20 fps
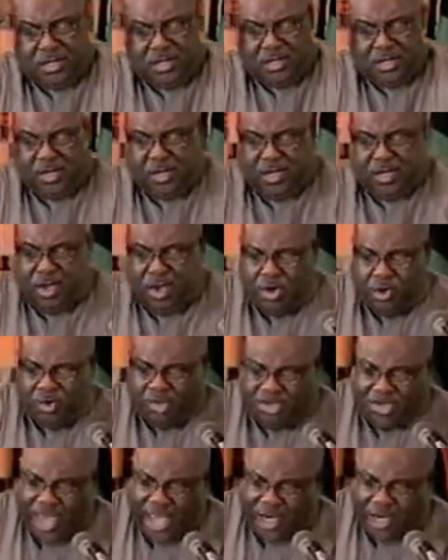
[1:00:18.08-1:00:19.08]
The
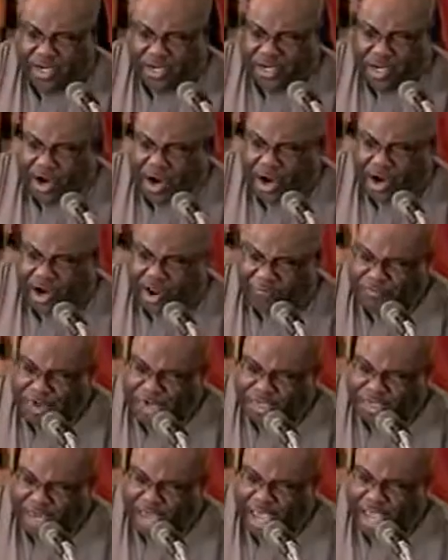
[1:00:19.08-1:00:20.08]
new debt incurred
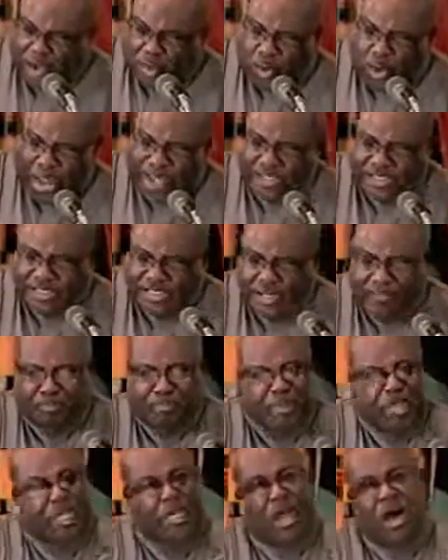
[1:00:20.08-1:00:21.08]
every day, quite
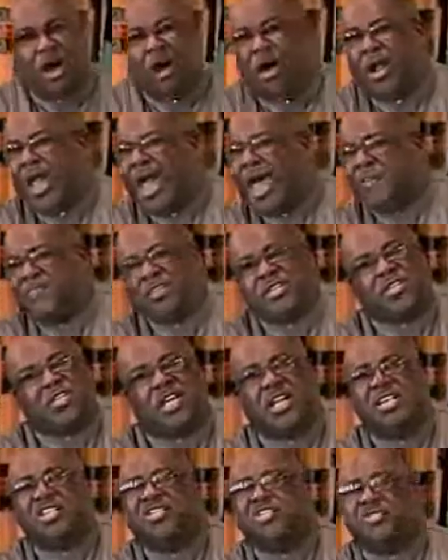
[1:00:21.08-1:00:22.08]
simply, y'all, I have to
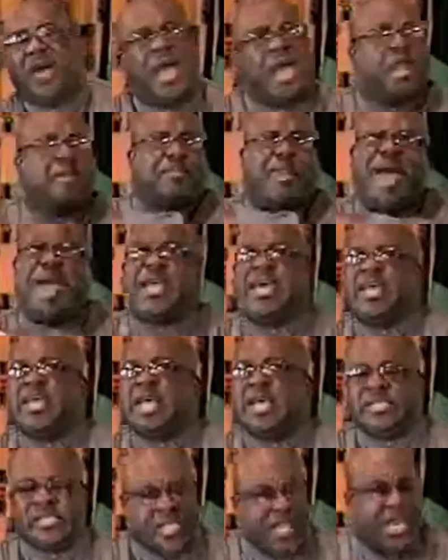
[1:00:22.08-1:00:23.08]
tell it straight up like it
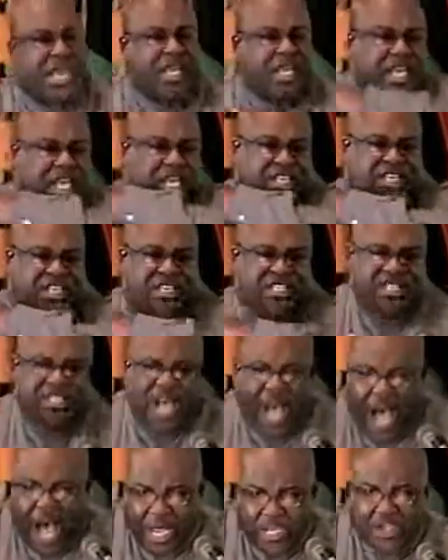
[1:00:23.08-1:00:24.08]
is
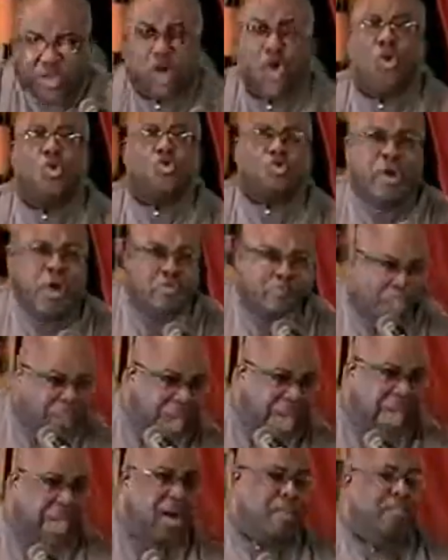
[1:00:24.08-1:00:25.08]
not
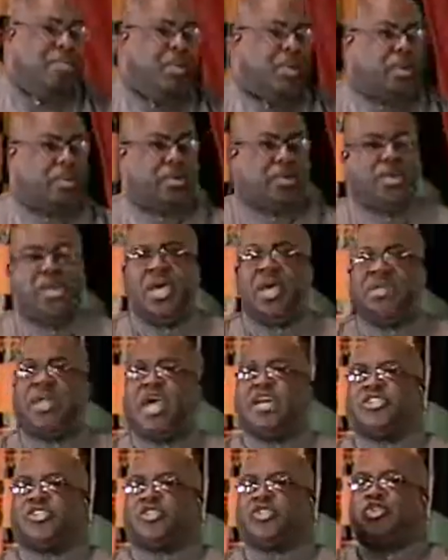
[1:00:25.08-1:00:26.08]
repayable.
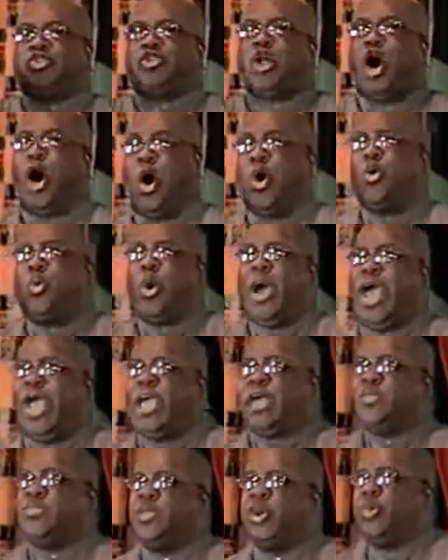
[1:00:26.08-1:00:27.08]
There's no
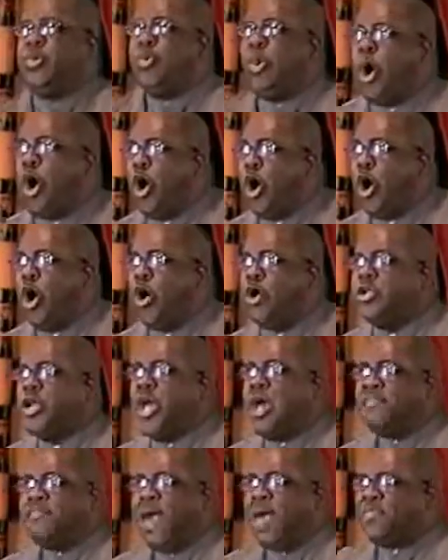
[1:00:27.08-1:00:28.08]
way in the world
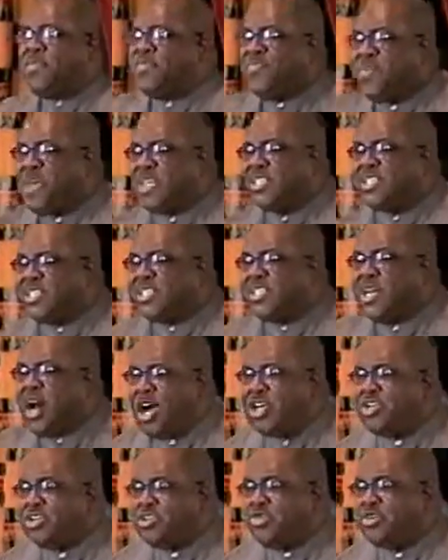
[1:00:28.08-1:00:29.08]
that this
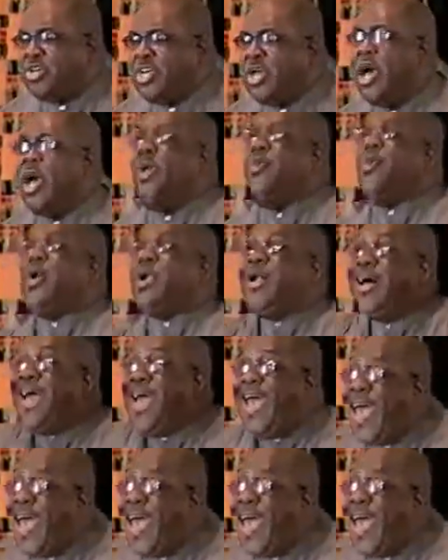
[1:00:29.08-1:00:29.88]
country will